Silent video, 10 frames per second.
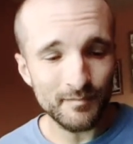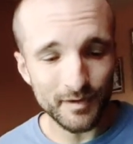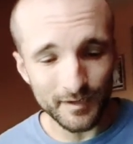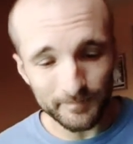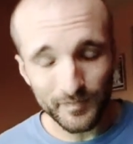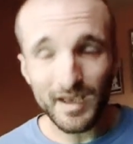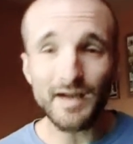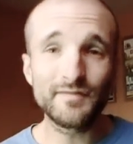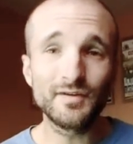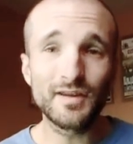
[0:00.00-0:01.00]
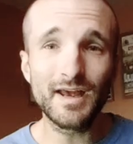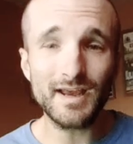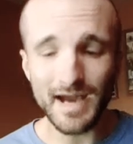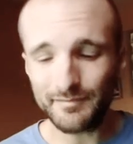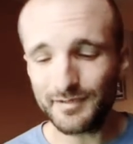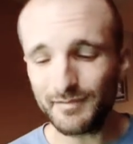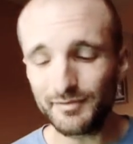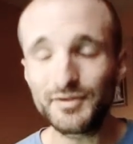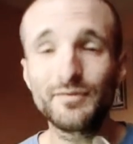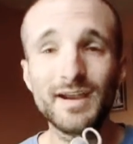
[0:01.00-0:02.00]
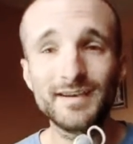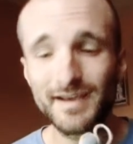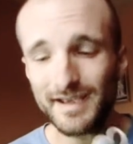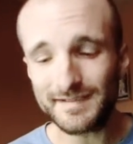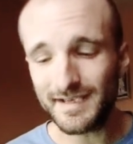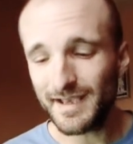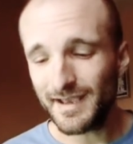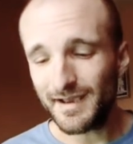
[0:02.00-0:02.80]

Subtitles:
but I feel like I'd be able to recognize